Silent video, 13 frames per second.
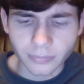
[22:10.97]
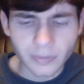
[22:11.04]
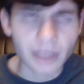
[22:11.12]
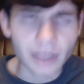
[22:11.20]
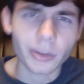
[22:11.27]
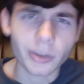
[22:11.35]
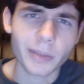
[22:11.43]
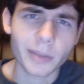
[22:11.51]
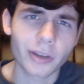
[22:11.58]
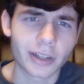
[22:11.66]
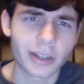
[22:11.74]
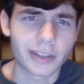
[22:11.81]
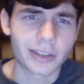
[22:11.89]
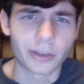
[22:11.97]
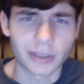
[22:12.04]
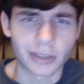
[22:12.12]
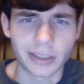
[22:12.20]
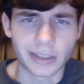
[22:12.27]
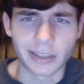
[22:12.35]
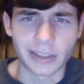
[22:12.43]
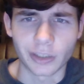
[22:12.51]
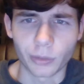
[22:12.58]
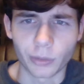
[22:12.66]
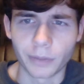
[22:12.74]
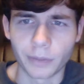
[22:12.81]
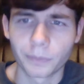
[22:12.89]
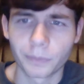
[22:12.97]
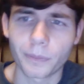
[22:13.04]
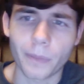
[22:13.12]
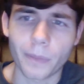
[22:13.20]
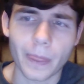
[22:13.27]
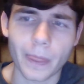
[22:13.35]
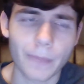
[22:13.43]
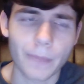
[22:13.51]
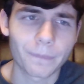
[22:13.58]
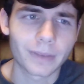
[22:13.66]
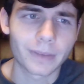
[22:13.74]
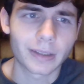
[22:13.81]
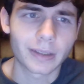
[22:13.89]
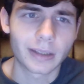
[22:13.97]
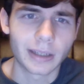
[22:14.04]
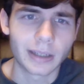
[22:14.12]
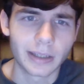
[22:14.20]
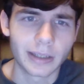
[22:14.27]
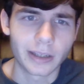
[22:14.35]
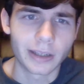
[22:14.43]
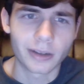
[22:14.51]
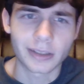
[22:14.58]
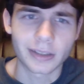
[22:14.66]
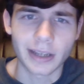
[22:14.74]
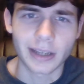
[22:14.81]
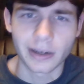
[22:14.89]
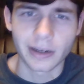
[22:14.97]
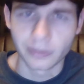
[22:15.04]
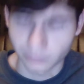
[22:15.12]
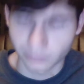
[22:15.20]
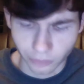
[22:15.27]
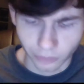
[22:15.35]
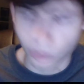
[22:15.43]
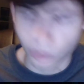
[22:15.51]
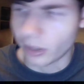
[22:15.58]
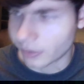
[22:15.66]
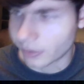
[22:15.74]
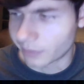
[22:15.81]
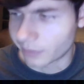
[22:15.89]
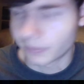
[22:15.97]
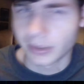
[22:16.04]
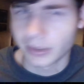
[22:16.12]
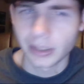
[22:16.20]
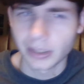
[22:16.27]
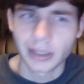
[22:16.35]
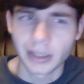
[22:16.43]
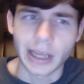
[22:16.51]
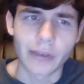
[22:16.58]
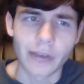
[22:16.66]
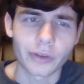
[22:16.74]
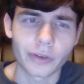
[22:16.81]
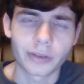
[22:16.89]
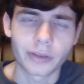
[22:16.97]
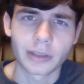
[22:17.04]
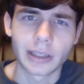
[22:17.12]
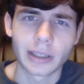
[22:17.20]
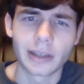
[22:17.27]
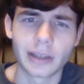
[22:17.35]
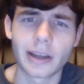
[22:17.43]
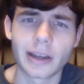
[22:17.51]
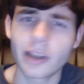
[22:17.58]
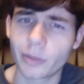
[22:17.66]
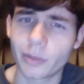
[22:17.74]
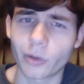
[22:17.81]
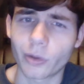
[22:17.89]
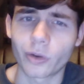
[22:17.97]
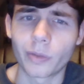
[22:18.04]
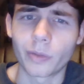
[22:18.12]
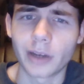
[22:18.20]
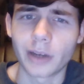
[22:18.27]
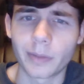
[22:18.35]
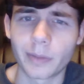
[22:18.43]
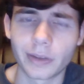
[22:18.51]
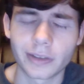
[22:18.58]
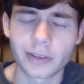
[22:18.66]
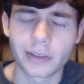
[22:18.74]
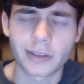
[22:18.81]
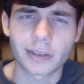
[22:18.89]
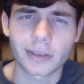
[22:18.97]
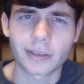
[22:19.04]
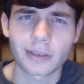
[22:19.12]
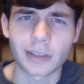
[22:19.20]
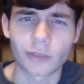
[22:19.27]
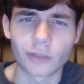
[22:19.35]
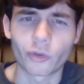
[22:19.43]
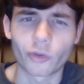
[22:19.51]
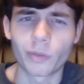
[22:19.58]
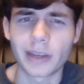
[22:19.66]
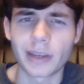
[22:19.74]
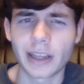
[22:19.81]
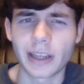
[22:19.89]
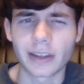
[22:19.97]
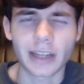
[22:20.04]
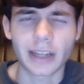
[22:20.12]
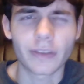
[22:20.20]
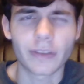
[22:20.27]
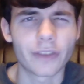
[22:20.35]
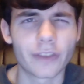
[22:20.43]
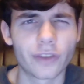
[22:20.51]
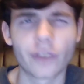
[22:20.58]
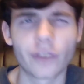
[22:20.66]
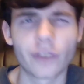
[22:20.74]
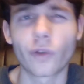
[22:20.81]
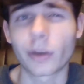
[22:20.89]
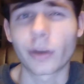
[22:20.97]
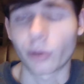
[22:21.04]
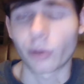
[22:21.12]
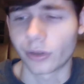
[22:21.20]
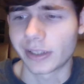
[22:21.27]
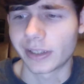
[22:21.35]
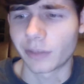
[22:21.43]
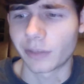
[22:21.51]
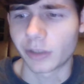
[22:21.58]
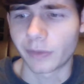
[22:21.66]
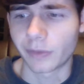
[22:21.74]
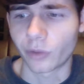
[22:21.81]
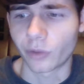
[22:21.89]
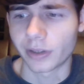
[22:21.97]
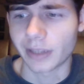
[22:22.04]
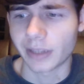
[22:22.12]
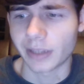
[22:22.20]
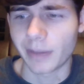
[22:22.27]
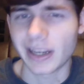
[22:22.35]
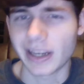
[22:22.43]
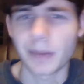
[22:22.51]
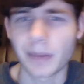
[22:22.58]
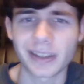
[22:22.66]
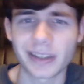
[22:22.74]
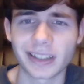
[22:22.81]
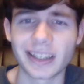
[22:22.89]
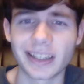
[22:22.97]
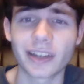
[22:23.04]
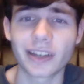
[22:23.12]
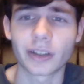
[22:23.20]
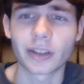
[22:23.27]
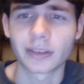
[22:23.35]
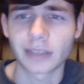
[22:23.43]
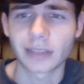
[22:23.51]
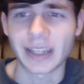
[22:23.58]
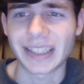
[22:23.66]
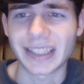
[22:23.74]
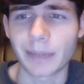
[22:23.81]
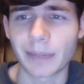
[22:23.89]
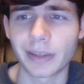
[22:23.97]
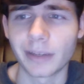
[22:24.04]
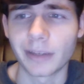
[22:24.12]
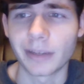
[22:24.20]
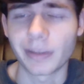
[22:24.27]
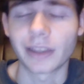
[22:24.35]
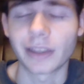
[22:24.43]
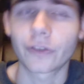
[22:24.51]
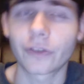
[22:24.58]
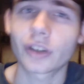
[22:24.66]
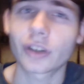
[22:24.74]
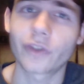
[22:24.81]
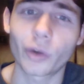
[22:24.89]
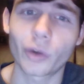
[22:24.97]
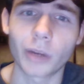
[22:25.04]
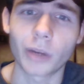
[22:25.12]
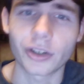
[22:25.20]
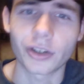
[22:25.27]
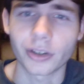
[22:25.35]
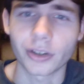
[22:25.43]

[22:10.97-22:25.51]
well as some other gunslingers assisting as well. They all decided, cool, awesome. However, another portal opened up in this room, being a kind of the void portal they've seen once before, as a man named as Kadir kind of stepped in, being the first Void Watcher,